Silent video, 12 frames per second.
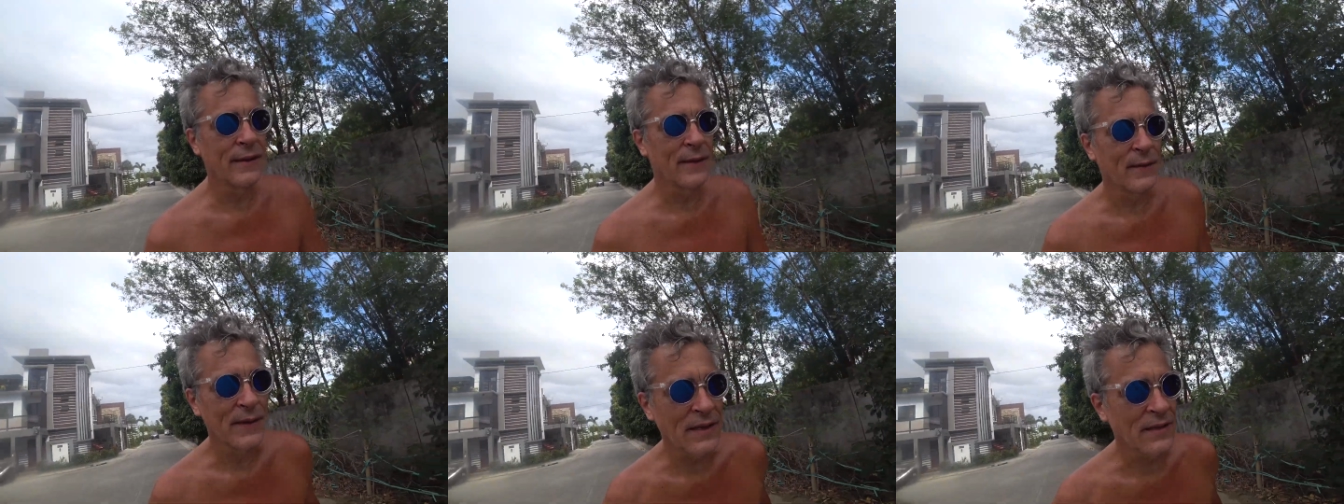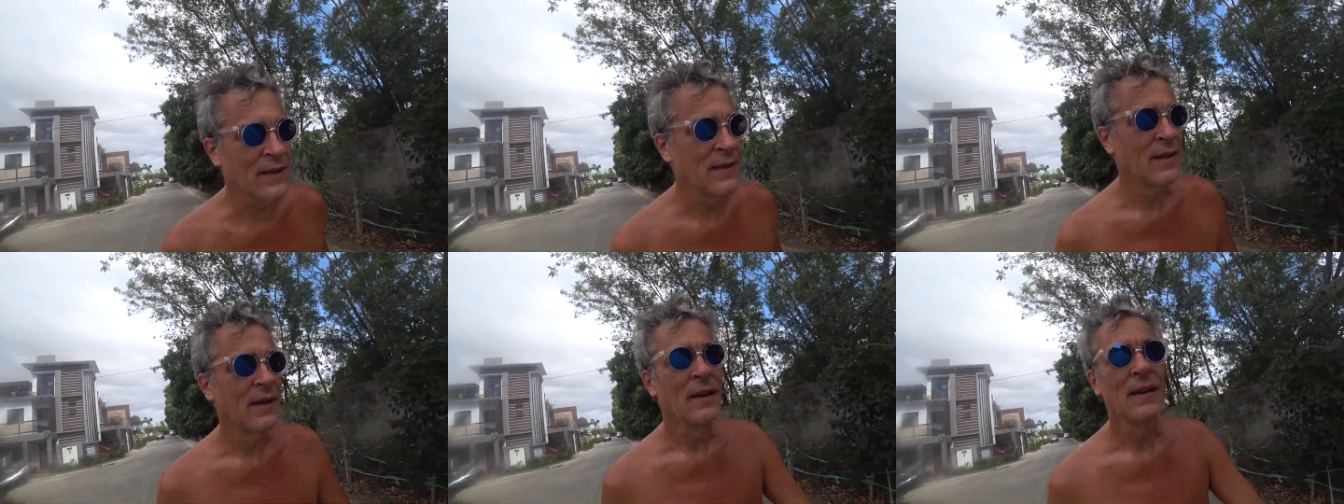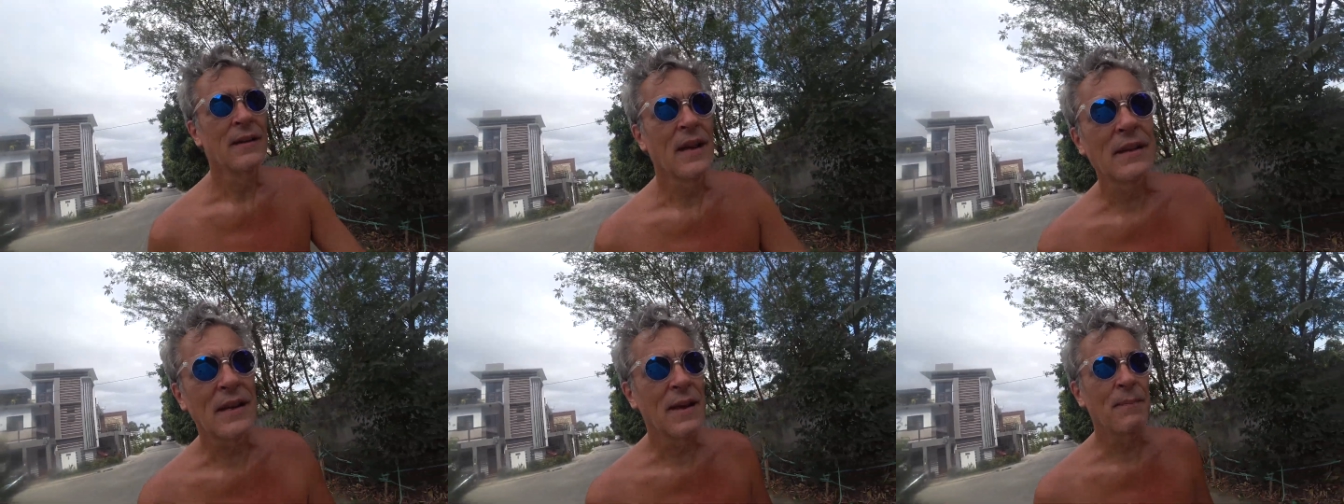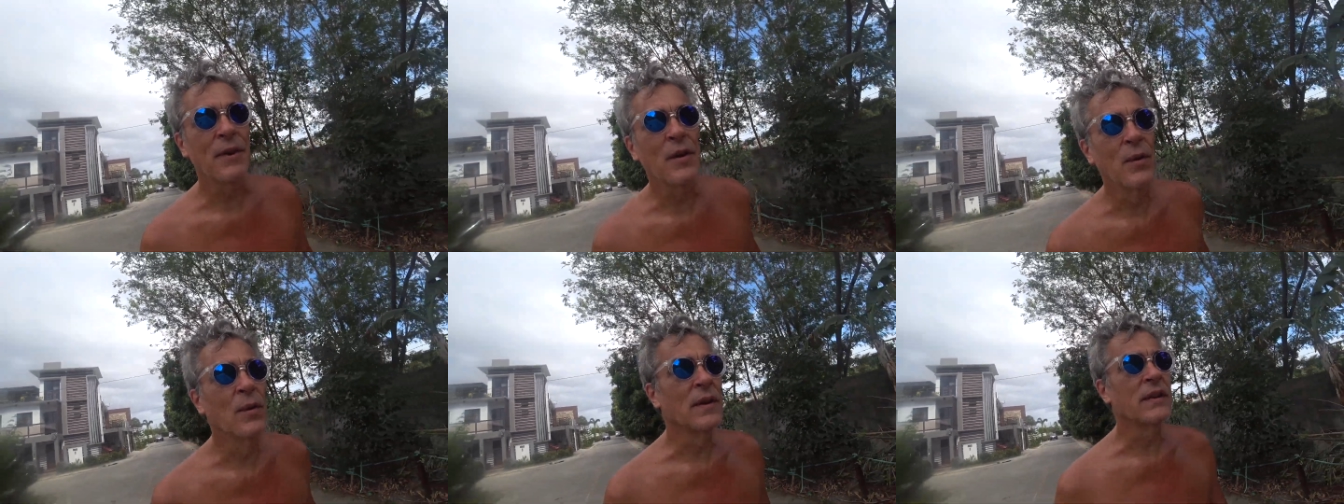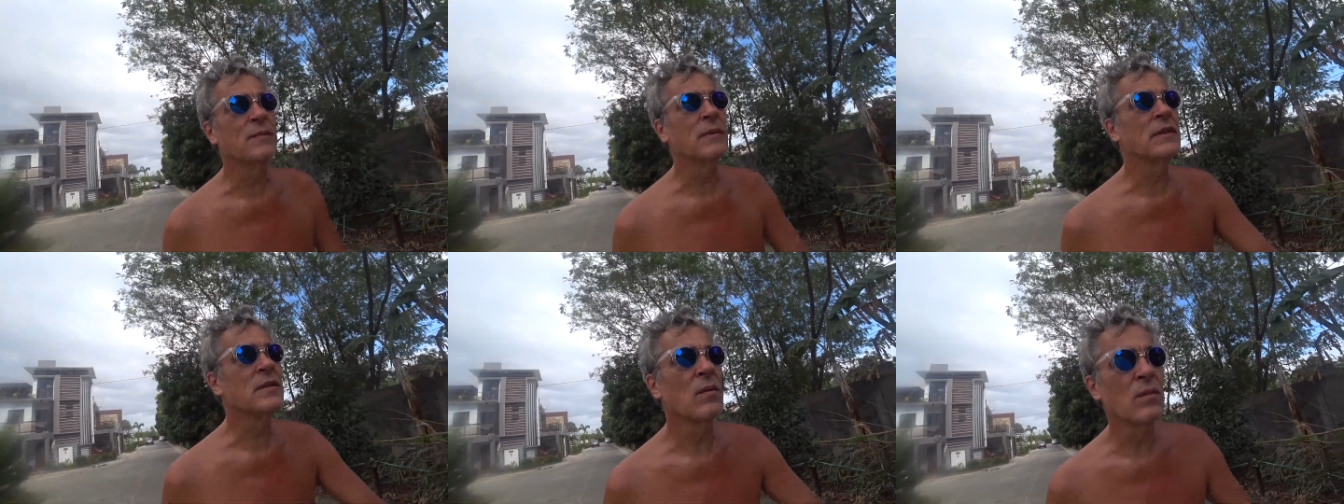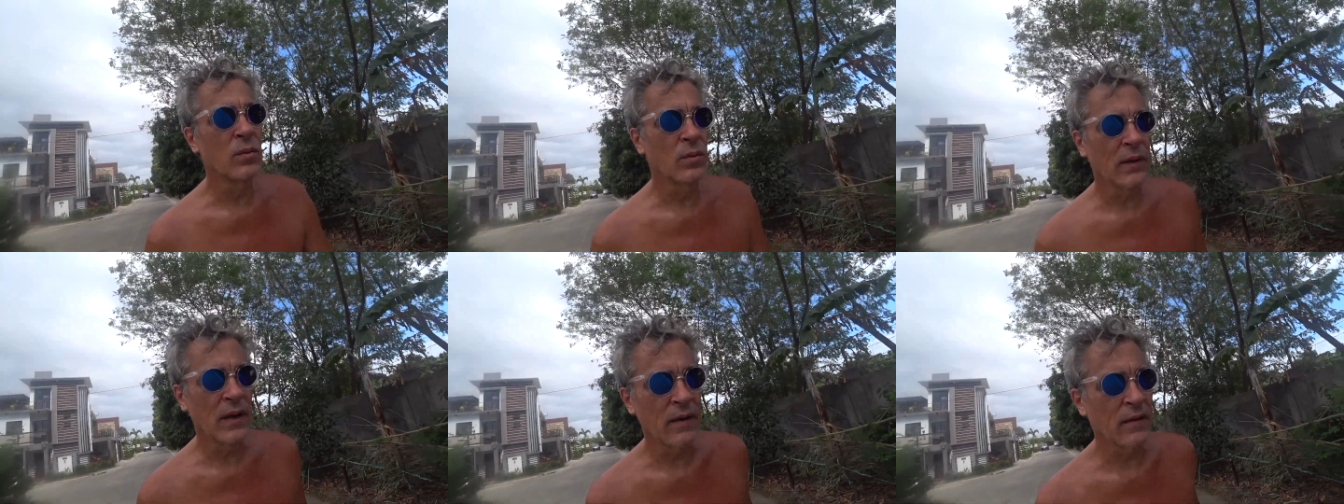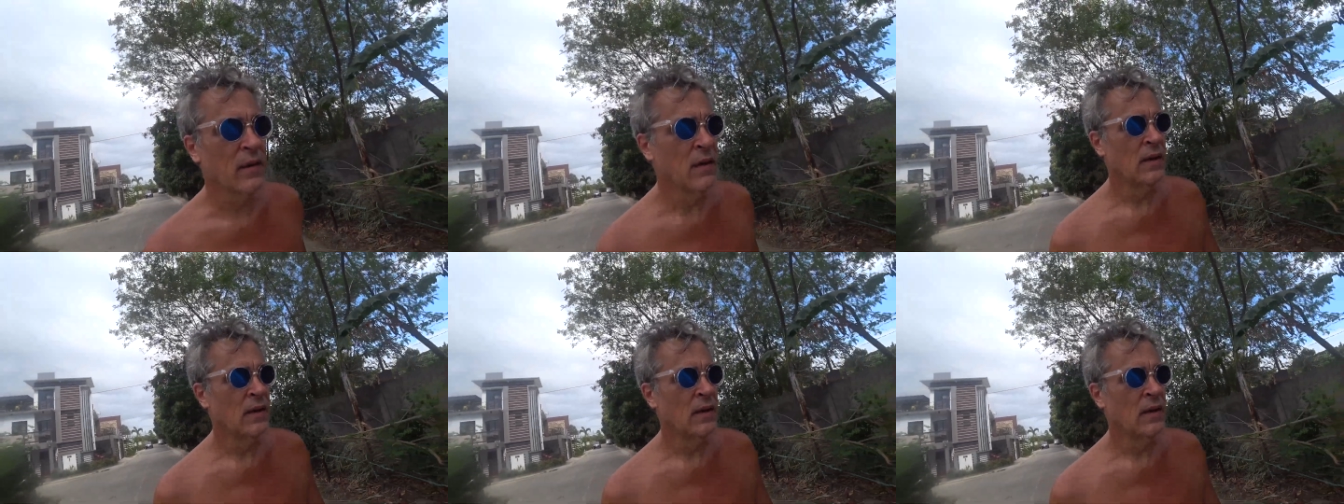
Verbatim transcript: you know, not to not to keep you cool. It's been so cool here.